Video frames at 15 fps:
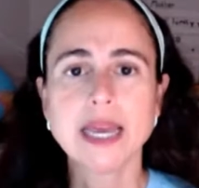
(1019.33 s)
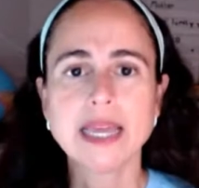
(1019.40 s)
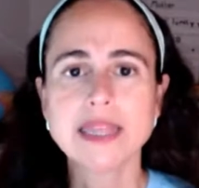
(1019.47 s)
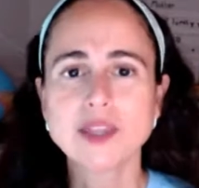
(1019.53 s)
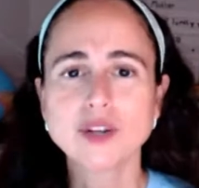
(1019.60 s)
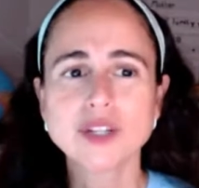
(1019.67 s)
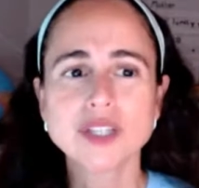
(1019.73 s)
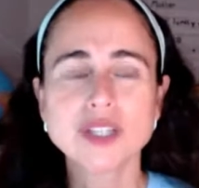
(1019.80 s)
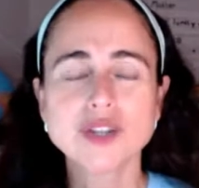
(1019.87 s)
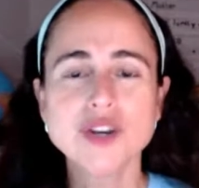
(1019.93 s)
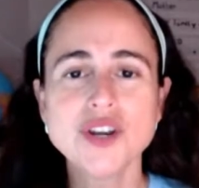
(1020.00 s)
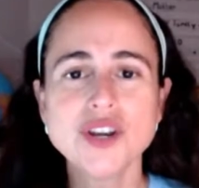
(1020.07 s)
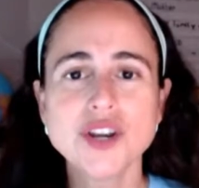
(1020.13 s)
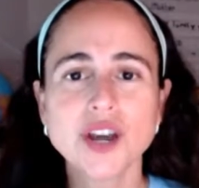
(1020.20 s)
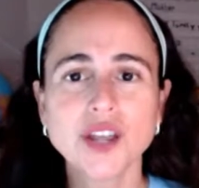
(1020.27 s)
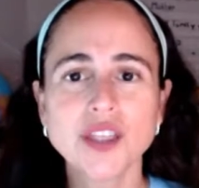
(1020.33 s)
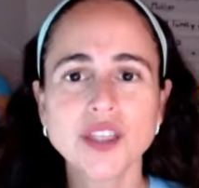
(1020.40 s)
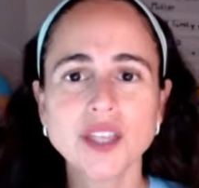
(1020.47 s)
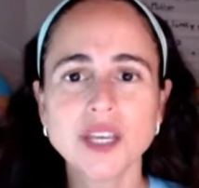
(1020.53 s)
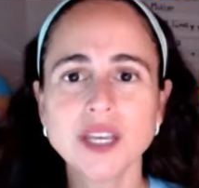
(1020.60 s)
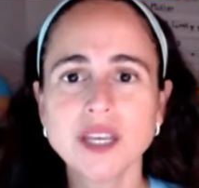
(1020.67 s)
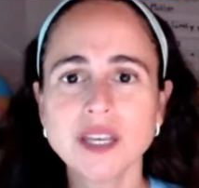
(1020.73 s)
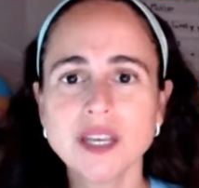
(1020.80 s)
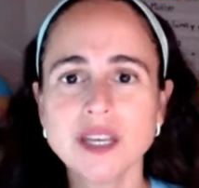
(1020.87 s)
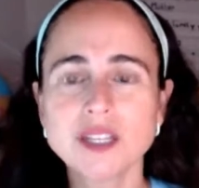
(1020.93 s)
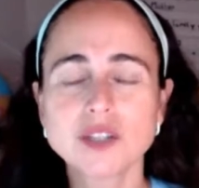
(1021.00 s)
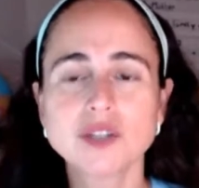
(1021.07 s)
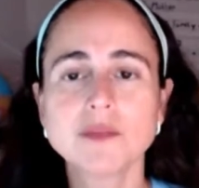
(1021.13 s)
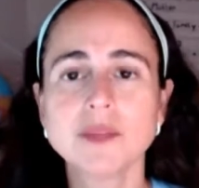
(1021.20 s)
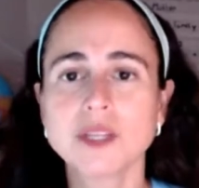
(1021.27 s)
There's
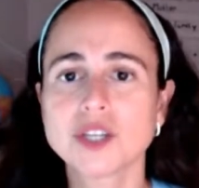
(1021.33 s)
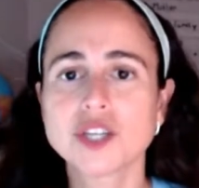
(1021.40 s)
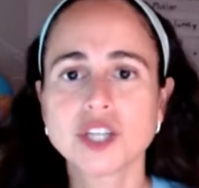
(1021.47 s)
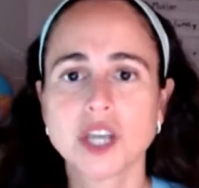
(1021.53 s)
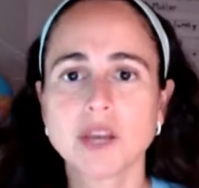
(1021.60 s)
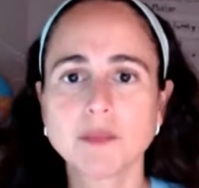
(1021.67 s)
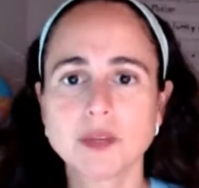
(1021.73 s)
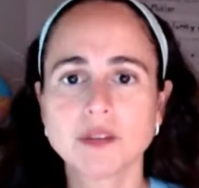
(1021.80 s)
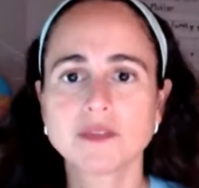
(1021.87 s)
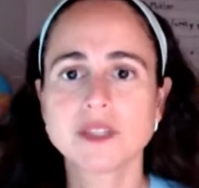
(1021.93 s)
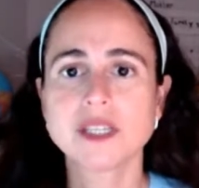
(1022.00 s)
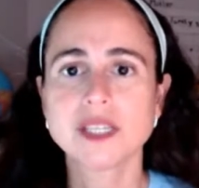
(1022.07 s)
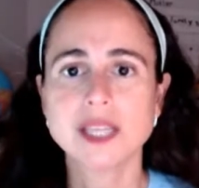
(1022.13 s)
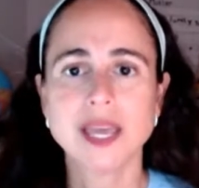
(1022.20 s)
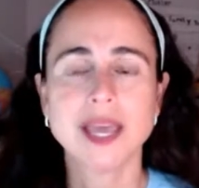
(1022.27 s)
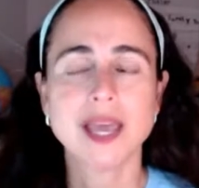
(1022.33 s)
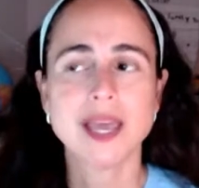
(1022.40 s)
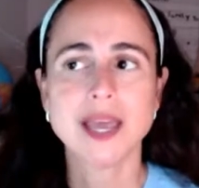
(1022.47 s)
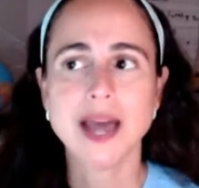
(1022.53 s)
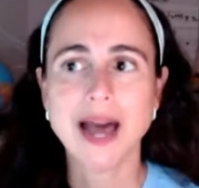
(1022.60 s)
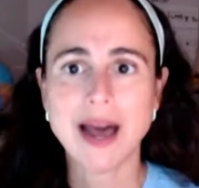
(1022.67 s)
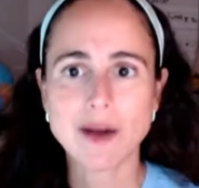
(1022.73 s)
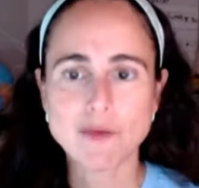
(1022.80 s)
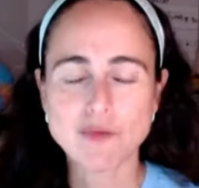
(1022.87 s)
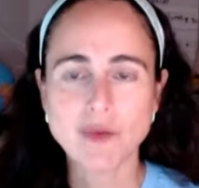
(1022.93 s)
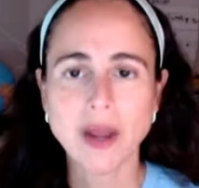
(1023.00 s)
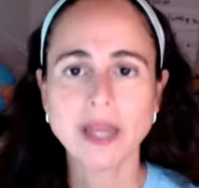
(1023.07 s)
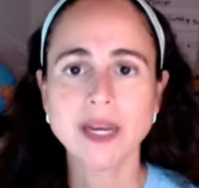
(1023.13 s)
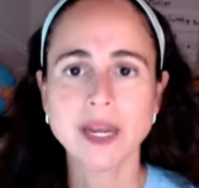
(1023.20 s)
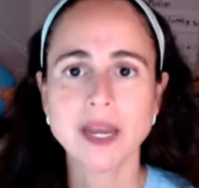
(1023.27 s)
nothing to be ashamed of to say,
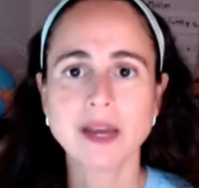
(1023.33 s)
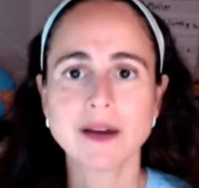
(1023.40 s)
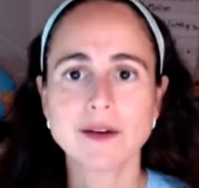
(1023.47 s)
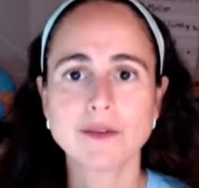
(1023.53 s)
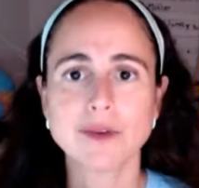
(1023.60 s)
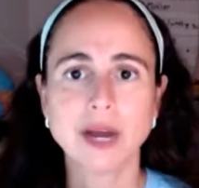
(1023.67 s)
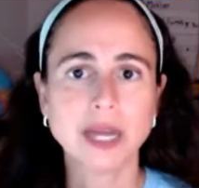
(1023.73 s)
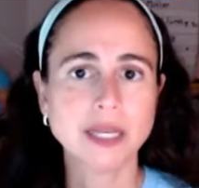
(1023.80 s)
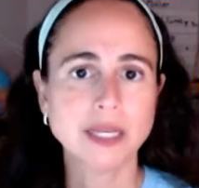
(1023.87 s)
right now, I